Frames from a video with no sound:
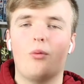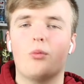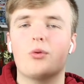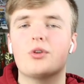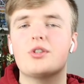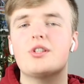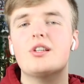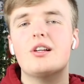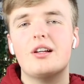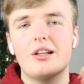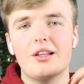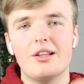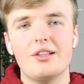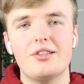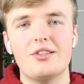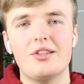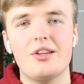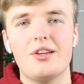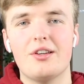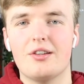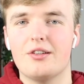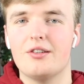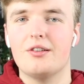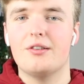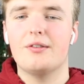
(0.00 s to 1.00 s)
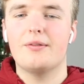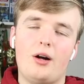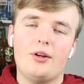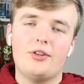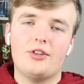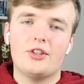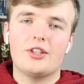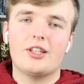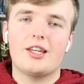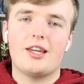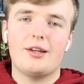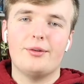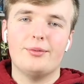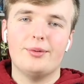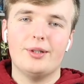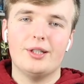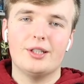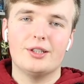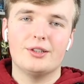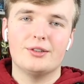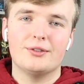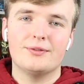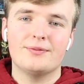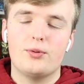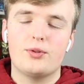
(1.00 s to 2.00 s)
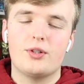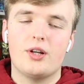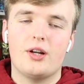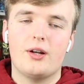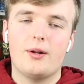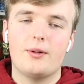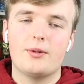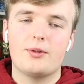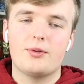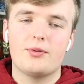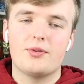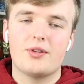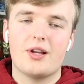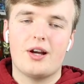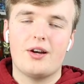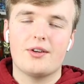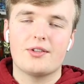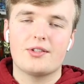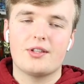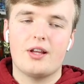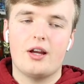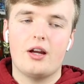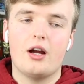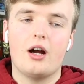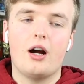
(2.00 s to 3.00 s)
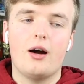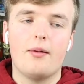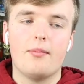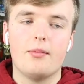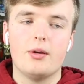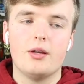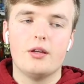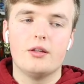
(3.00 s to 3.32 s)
What's he gonna do? I think he will. He'll turn up to his house like, I'm